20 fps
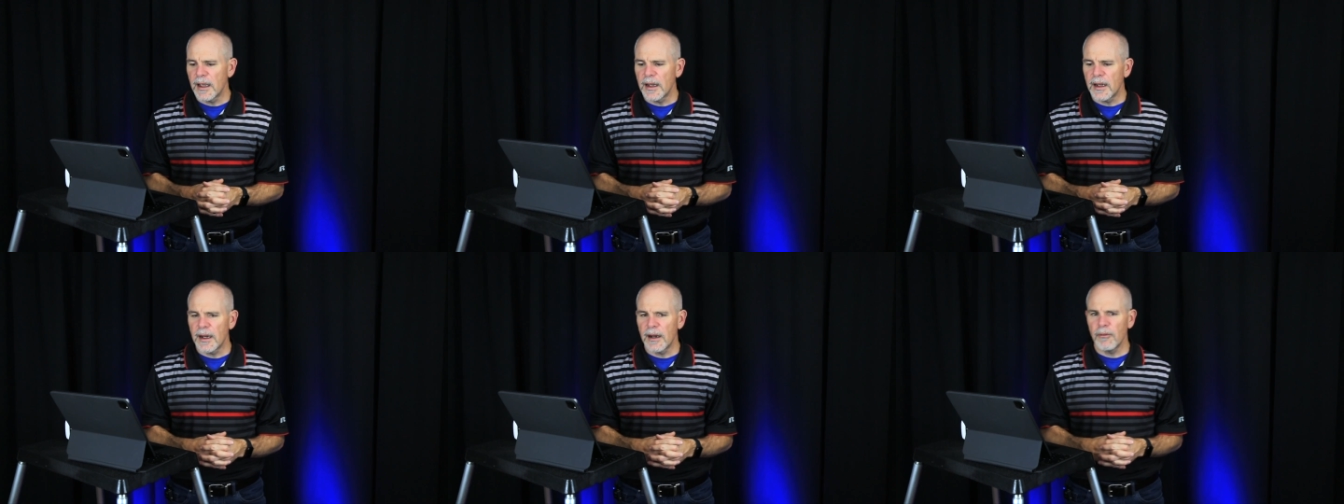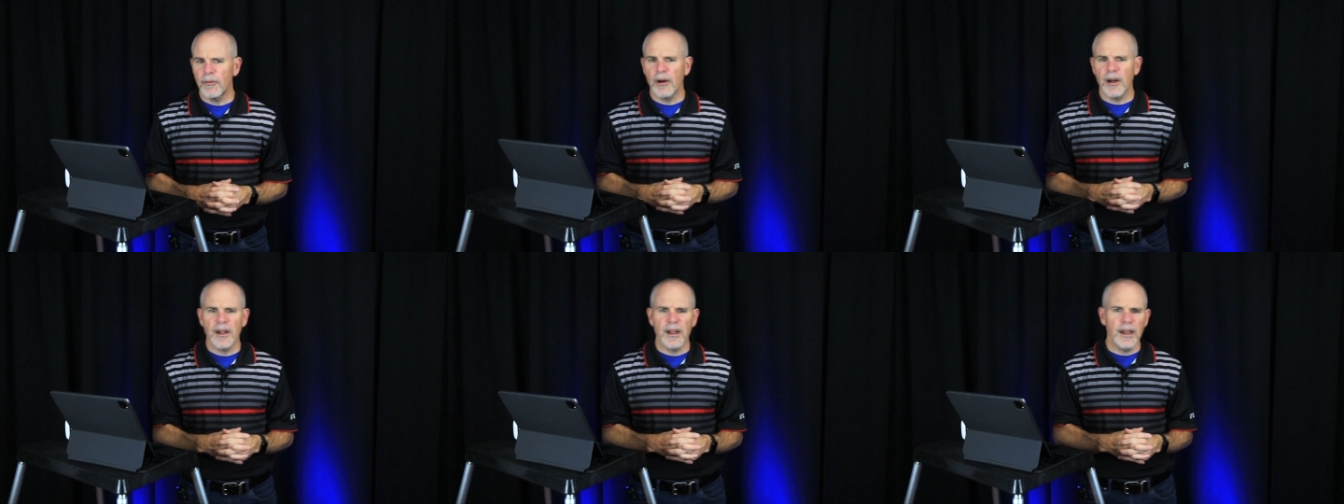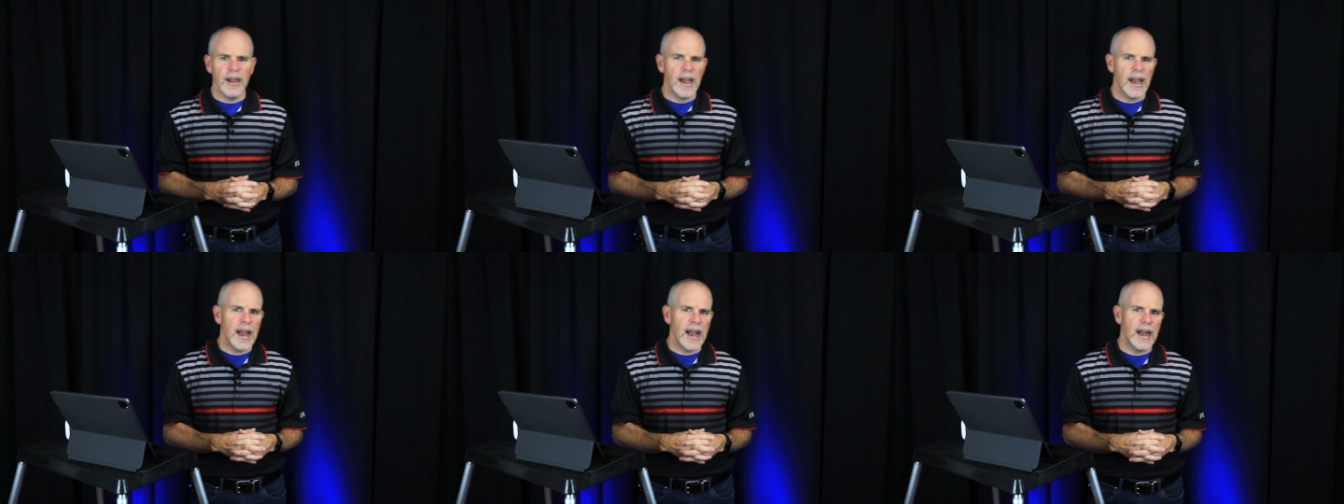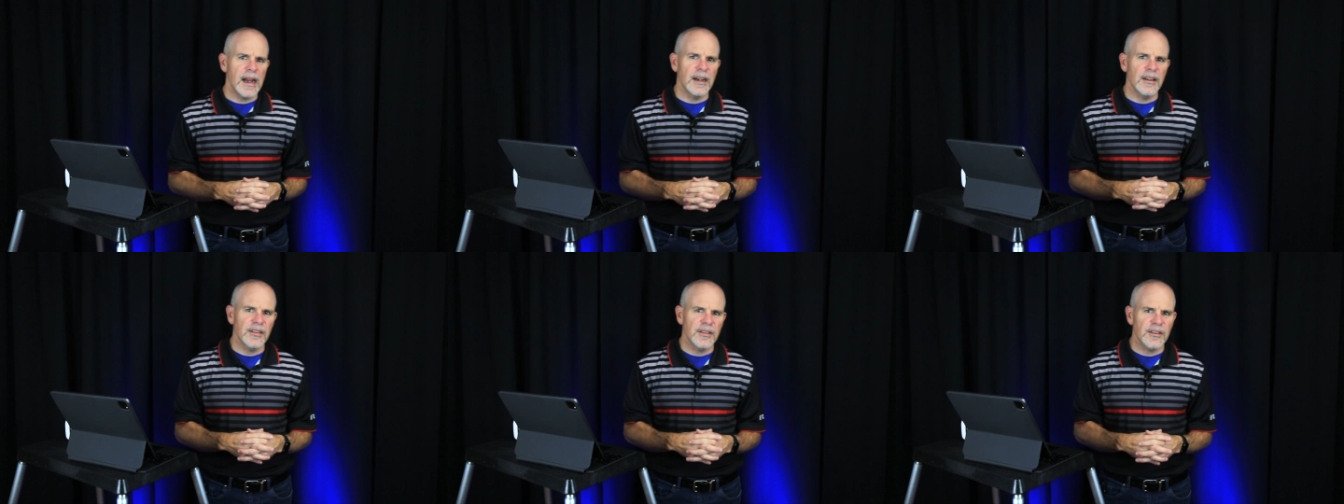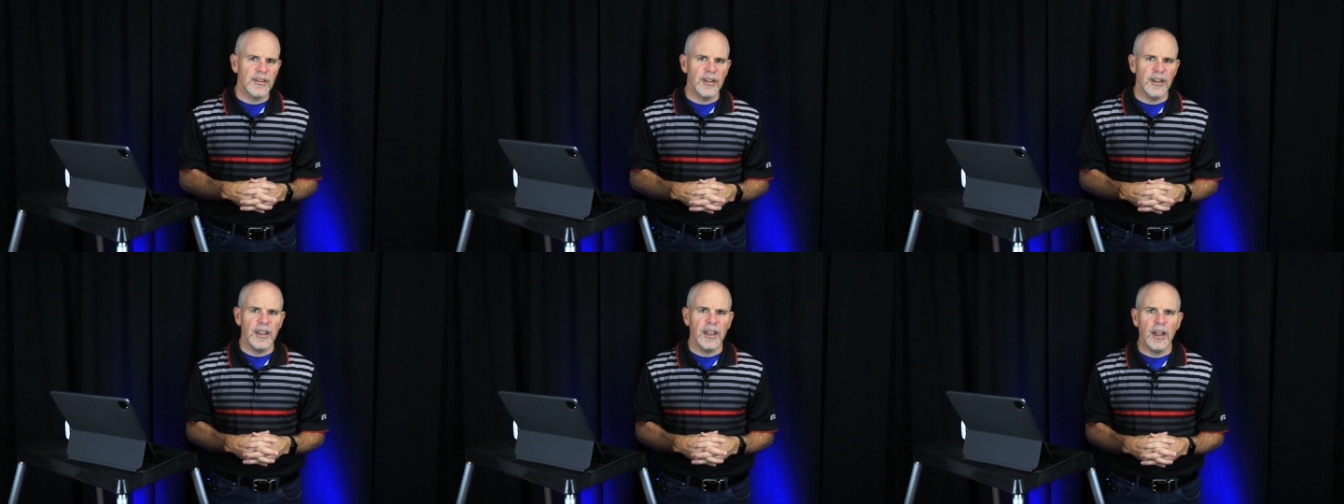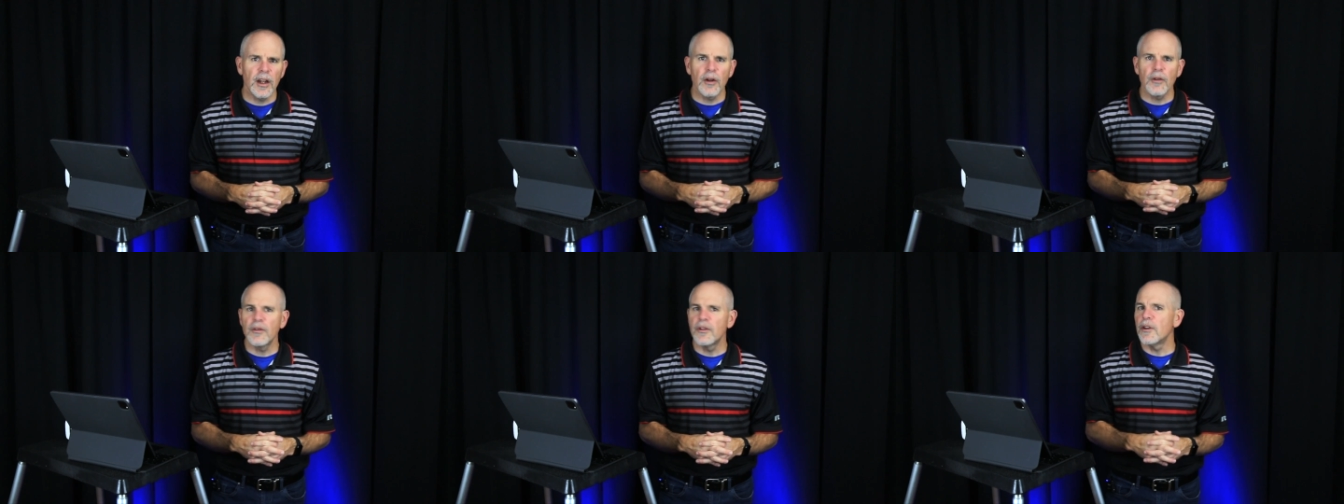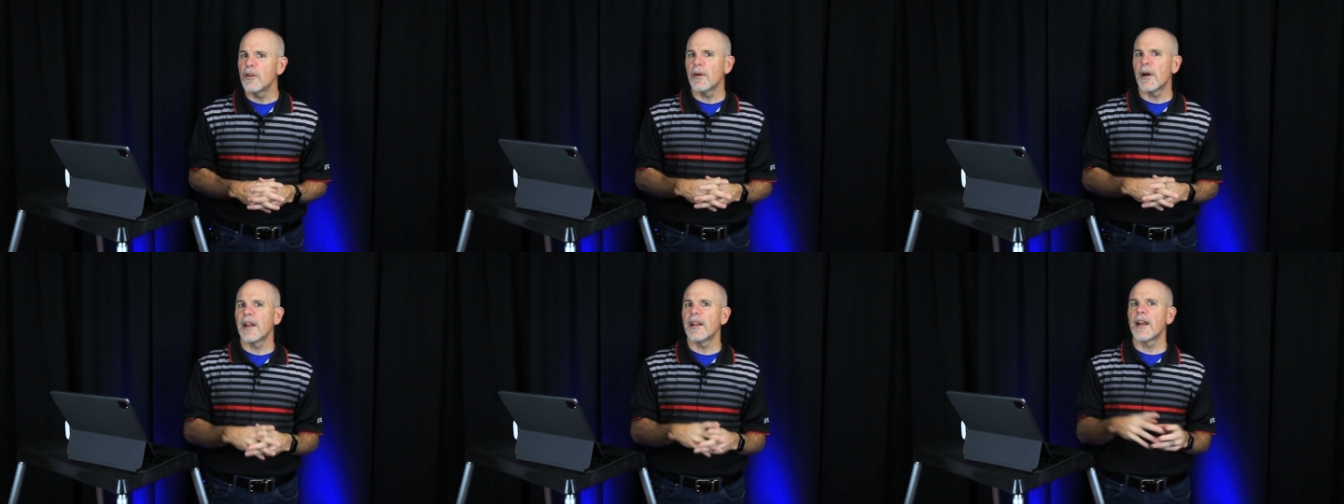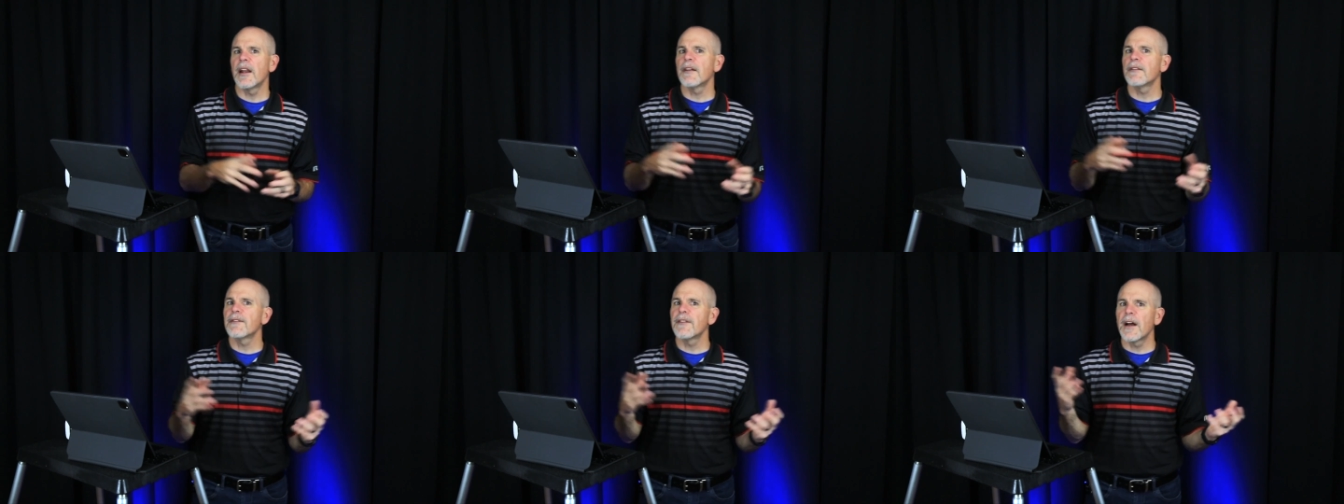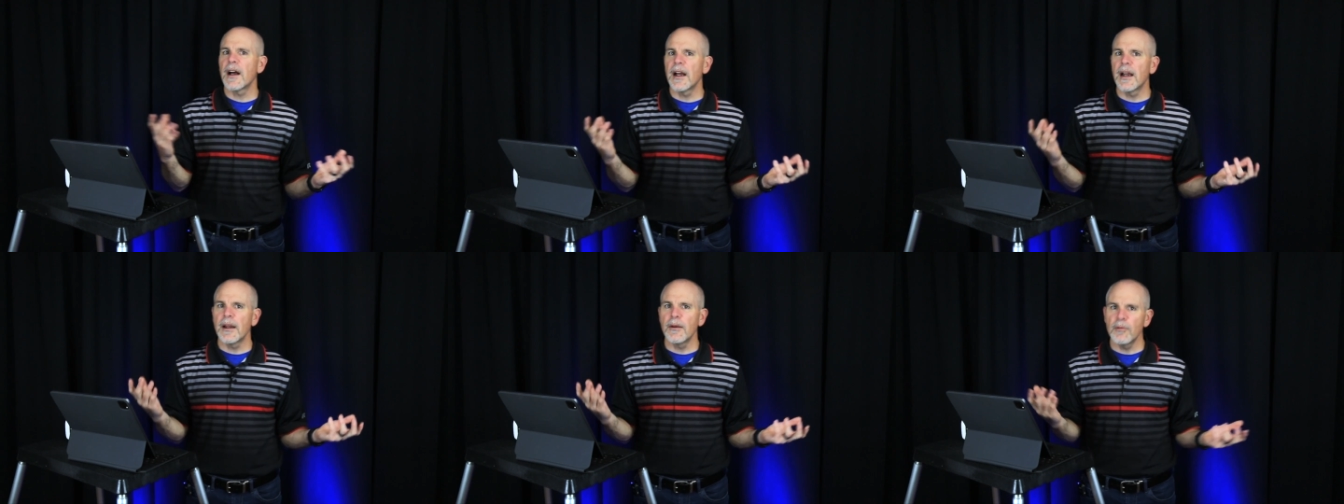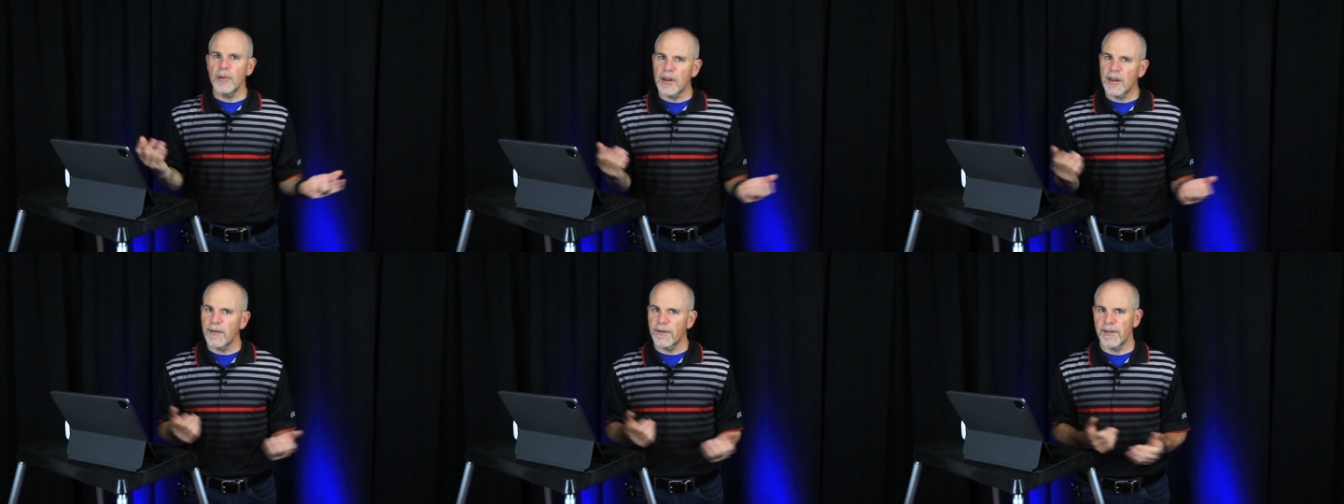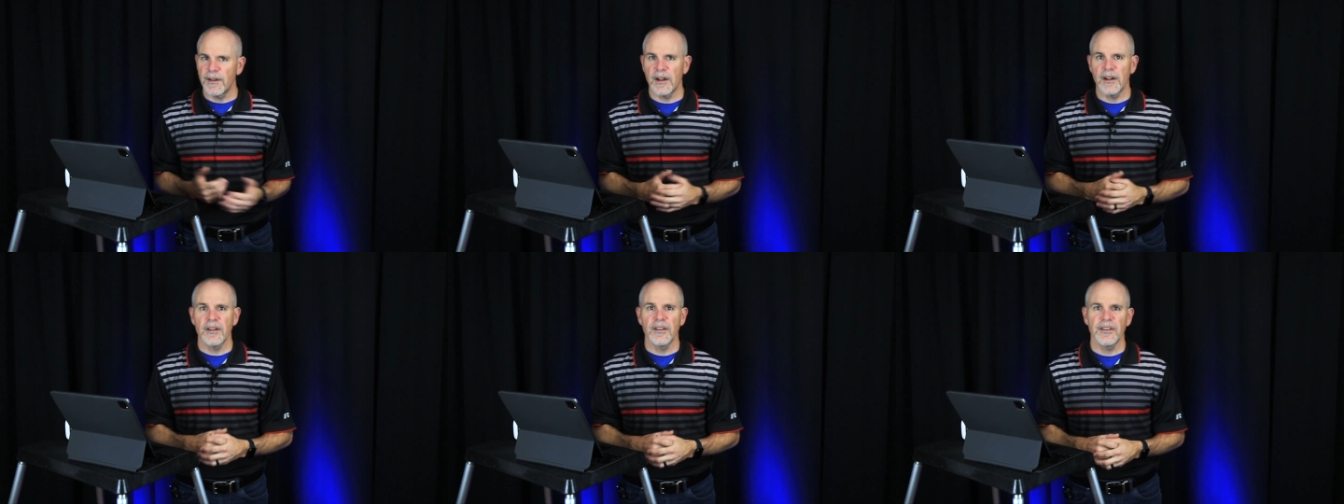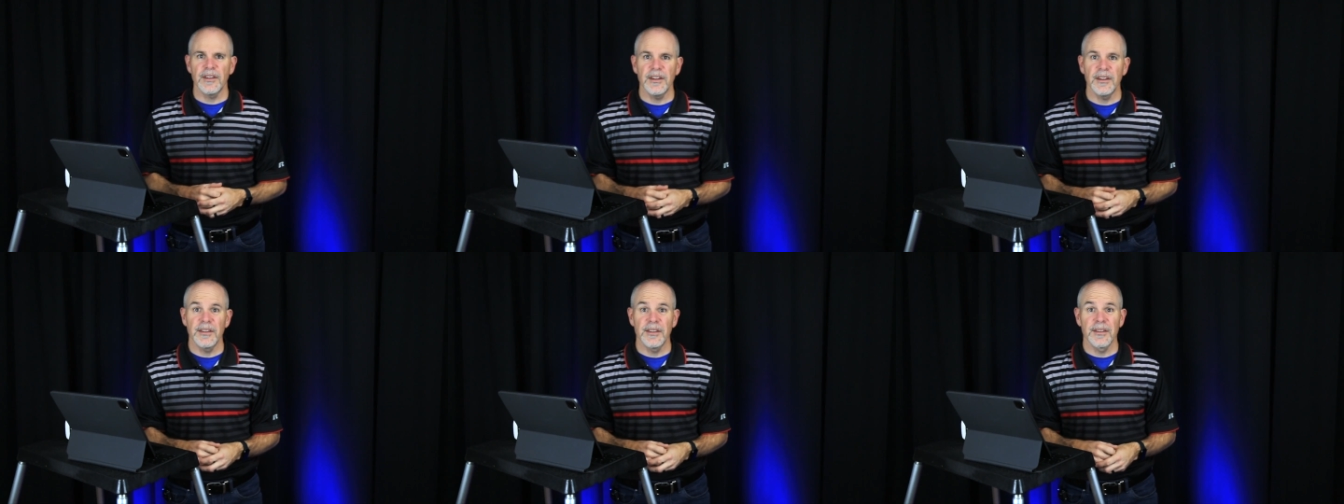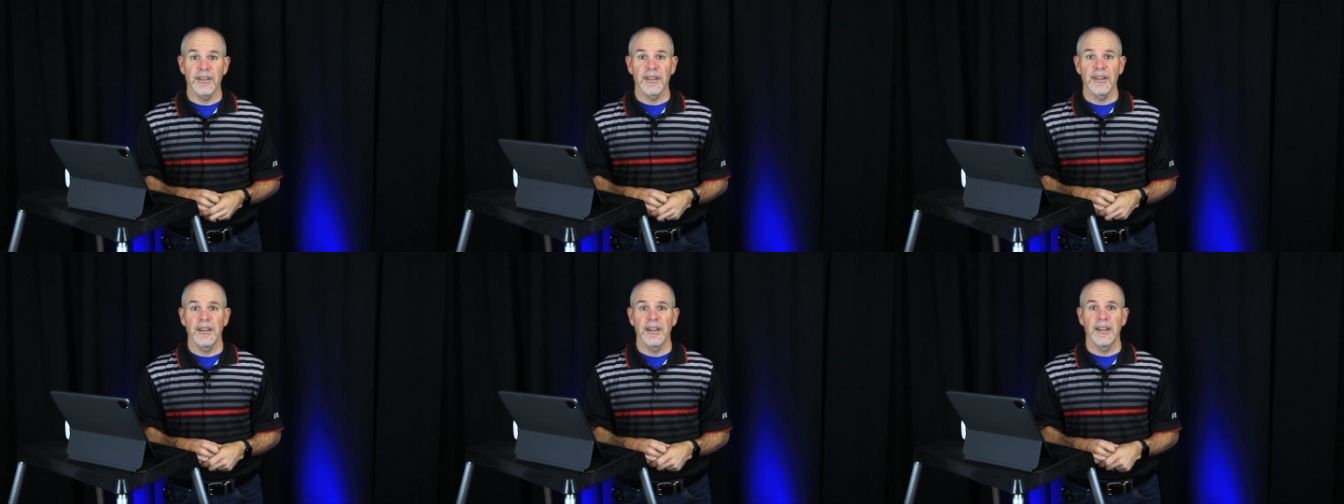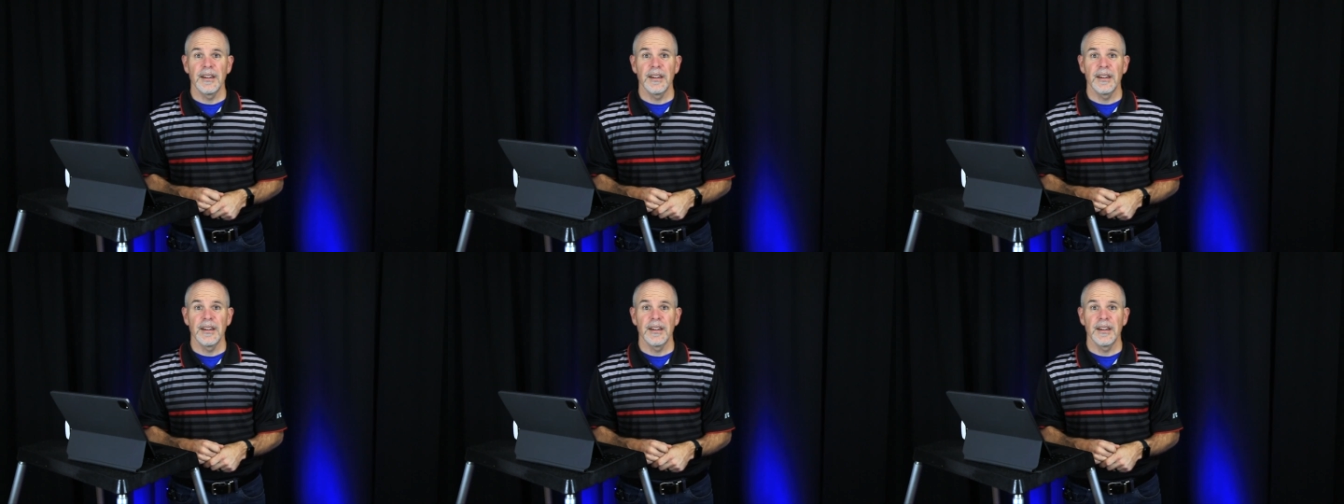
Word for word: and I want to ask you know, do you identify with the Pharisees?